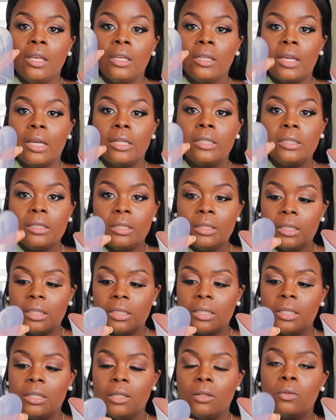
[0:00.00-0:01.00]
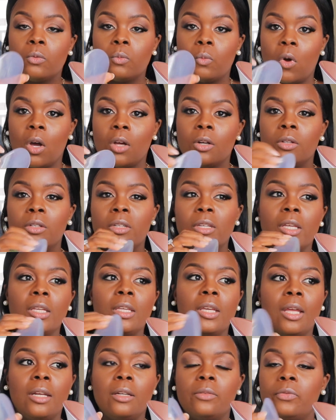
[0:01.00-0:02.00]
Get distilled water. You can
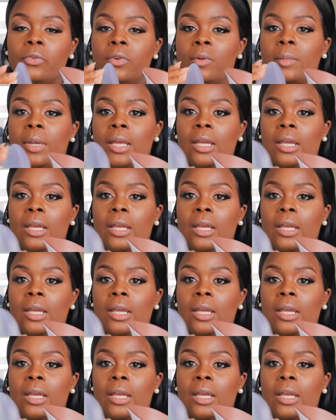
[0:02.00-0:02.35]
get it from